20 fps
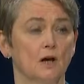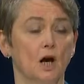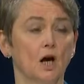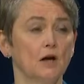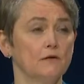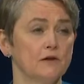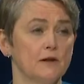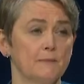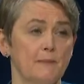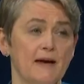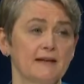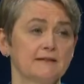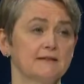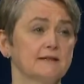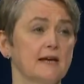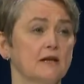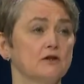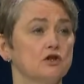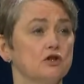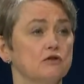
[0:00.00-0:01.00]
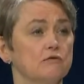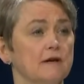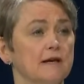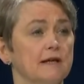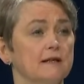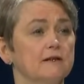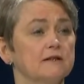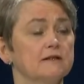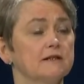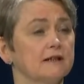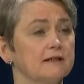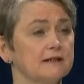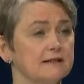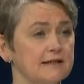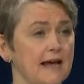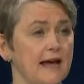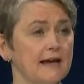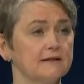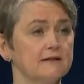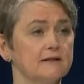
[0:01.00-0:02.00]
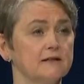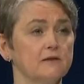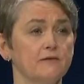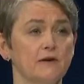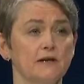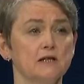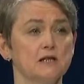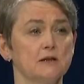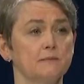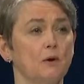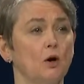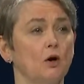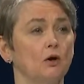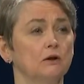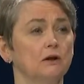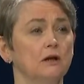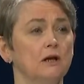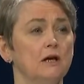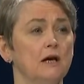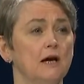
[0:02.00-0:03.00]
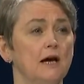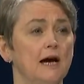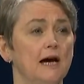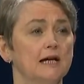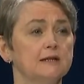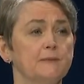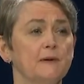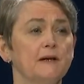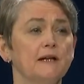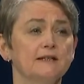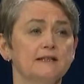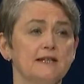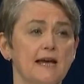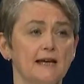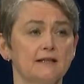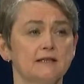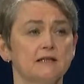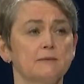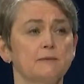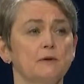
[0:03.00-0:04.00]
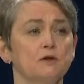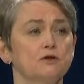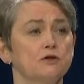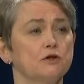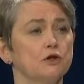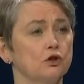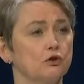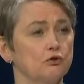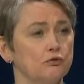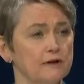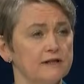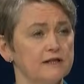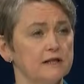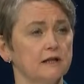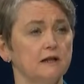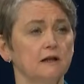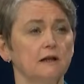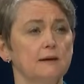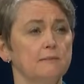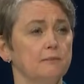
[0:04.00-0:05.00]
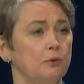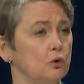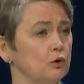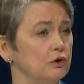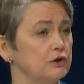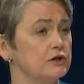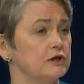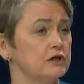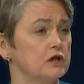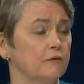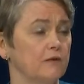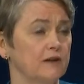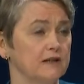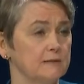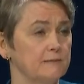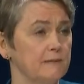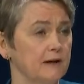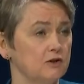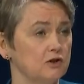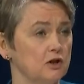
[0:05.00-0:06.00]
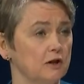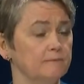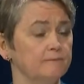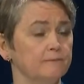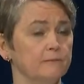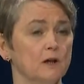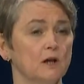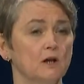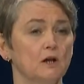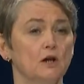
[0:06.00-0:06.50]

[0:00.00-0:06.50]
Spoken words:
Over the past century, the success of Interpol has been a testament to the critical importance of its mission,